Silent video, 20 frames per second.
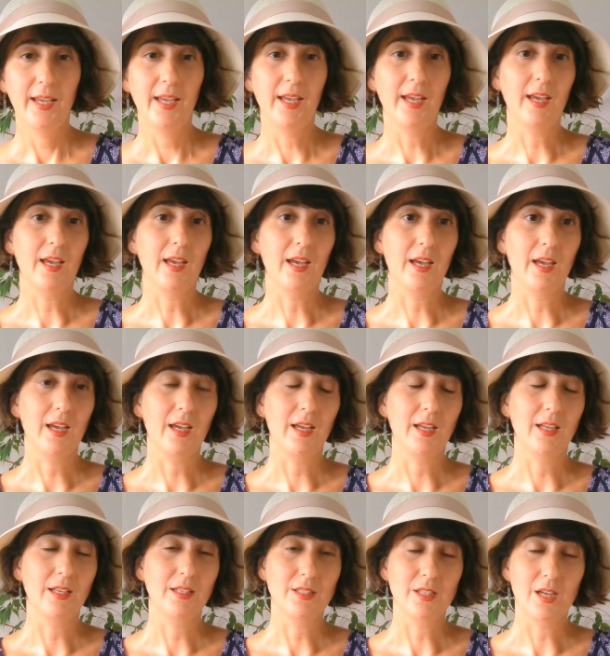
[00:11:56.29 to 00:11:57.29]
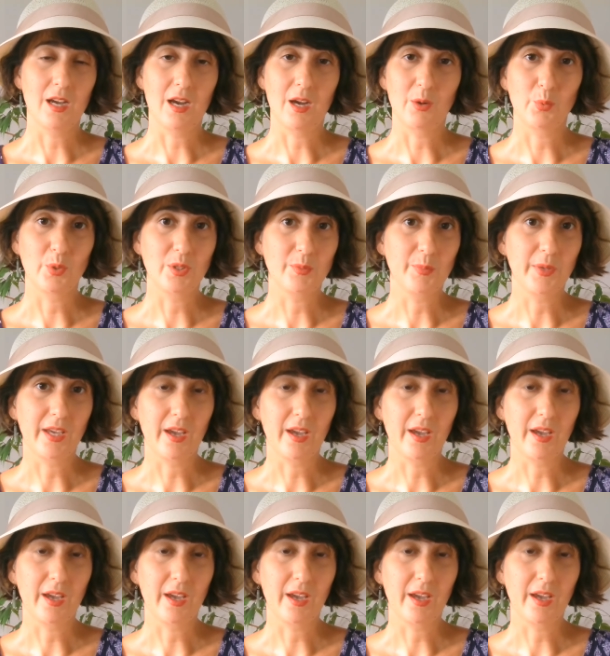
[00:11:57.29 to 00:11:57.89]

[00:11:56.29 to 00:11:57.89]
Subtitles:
and I would be